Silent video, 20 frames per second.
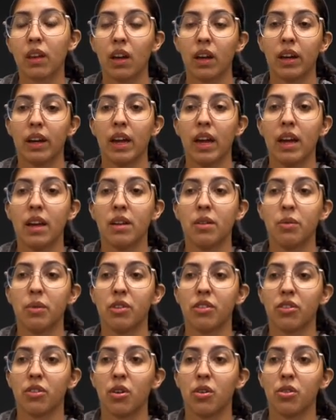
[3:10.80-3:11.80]
Again, we
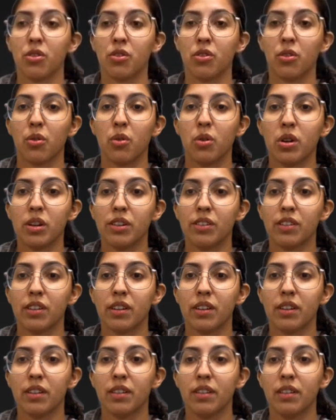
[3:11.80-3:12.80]
just go through the
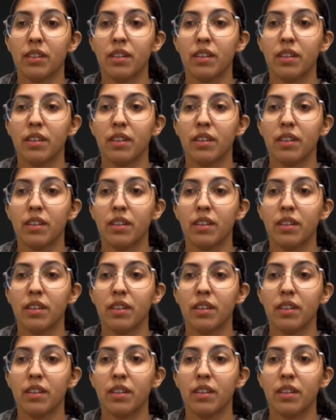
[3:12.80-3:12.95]
origin.